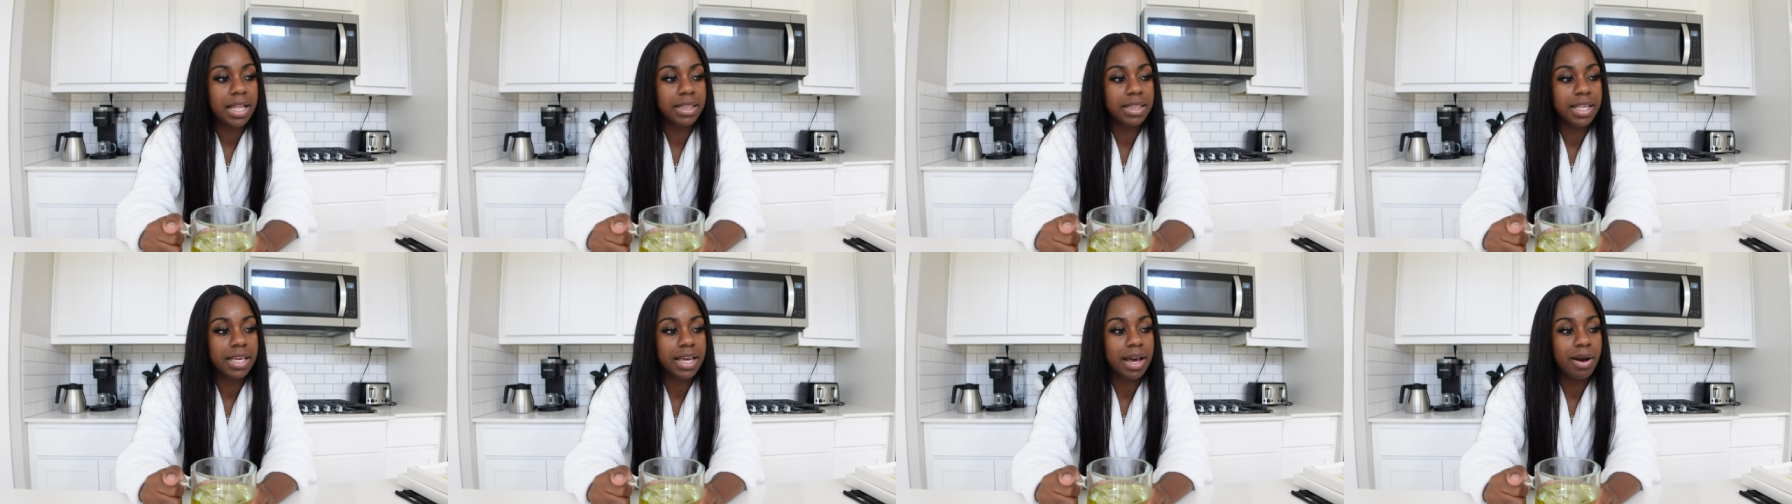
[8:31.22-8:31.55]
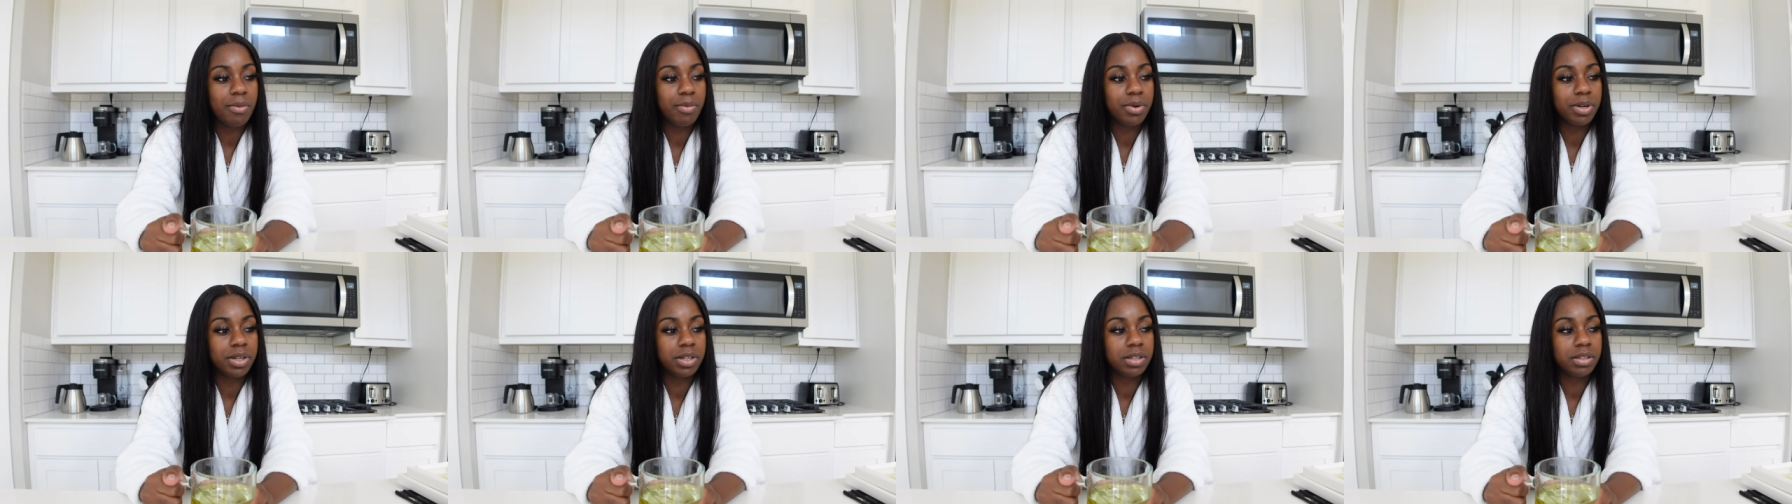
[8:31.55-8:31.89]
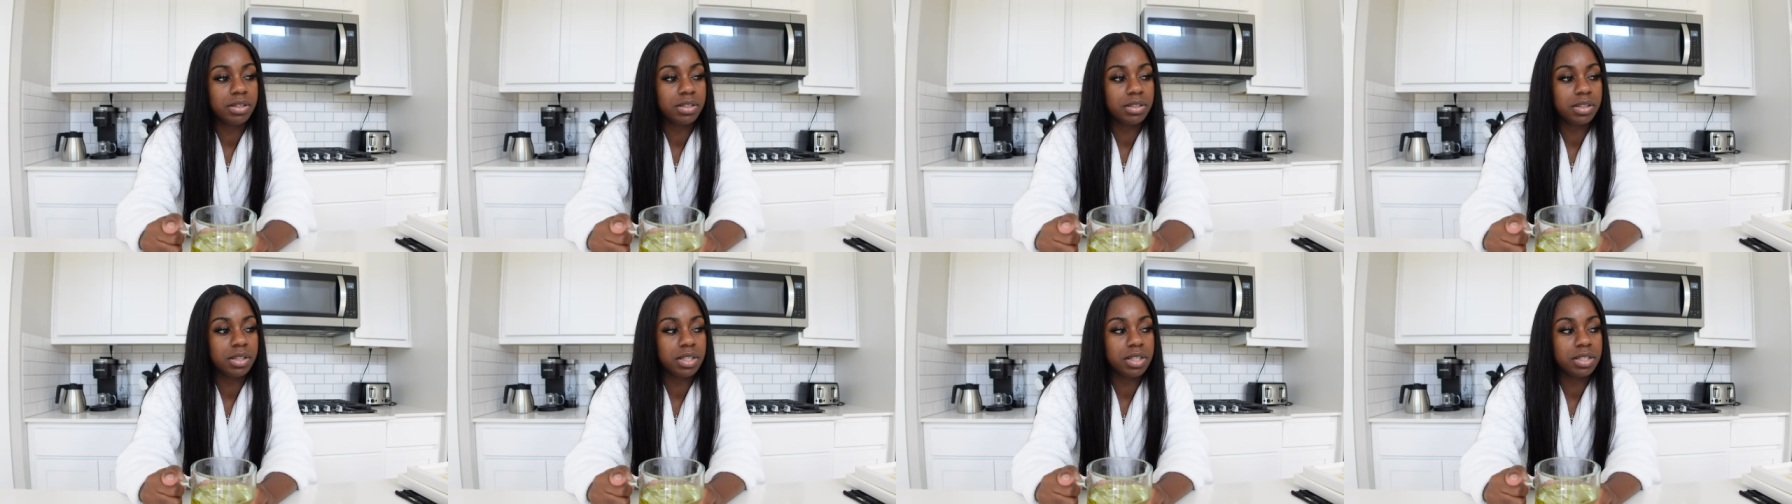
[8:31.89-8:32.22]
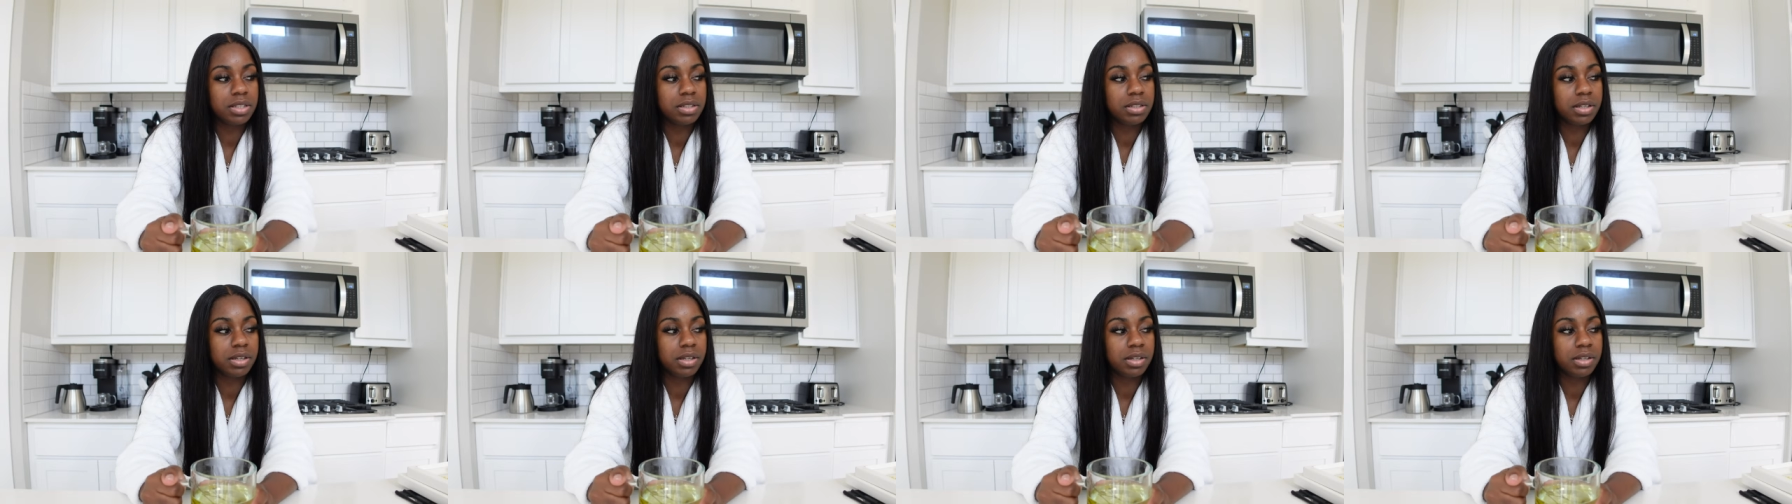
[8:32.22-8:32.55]
I think I want to cook
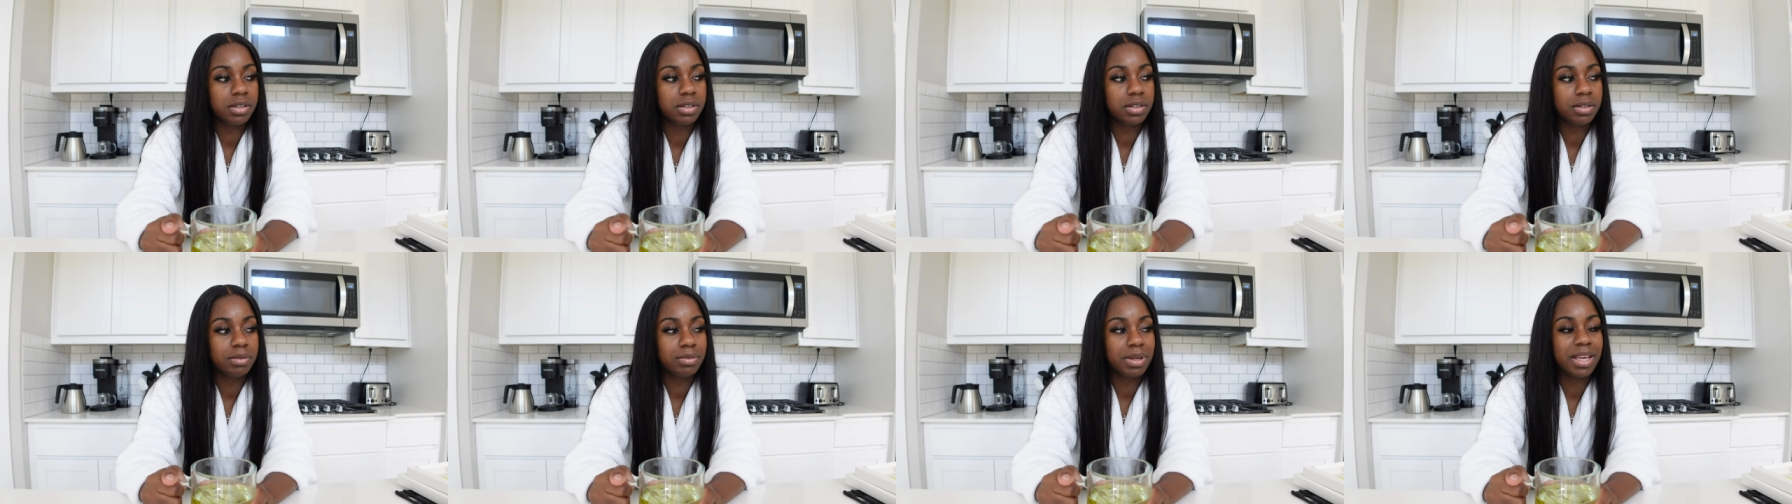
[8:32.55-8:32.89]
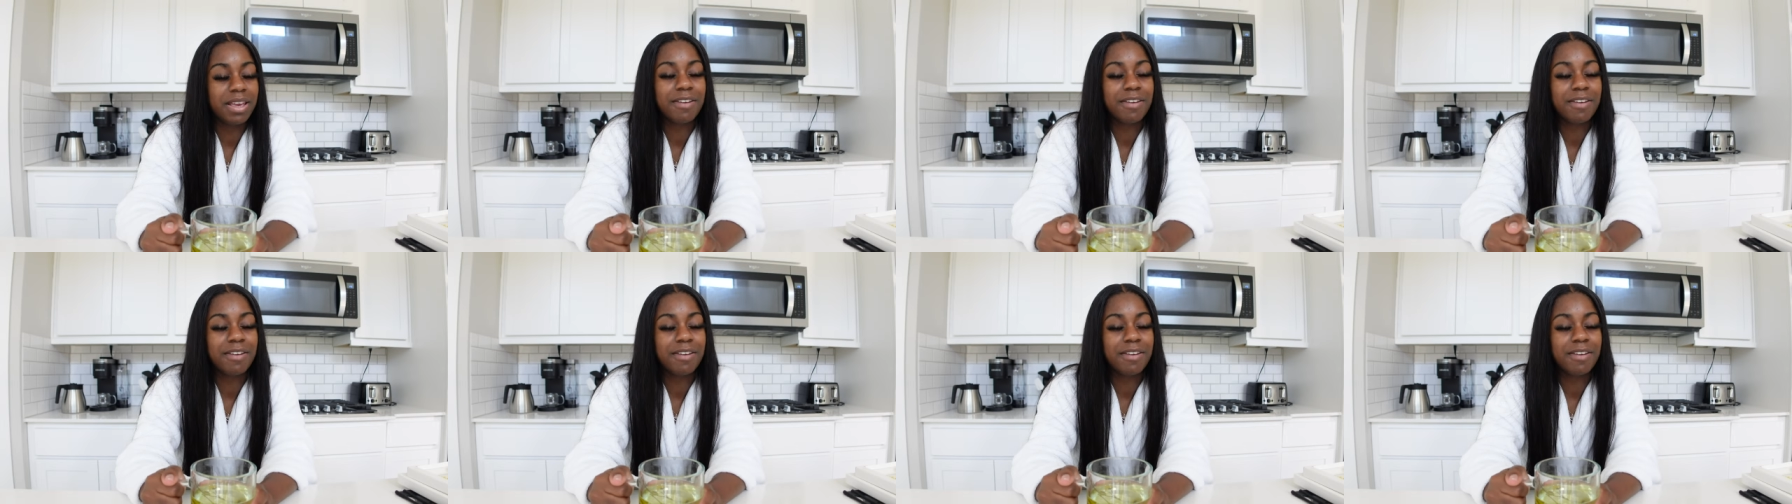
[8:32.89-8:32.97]
this. Uh,